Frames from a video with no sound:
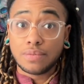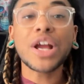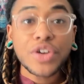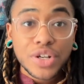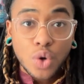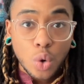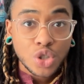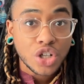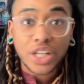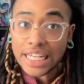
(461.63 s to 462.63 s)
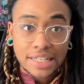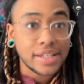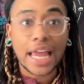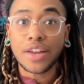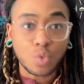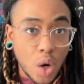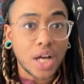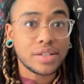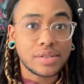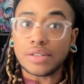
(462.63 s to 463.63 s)
American culture is and
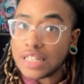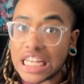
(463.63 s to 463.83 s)
was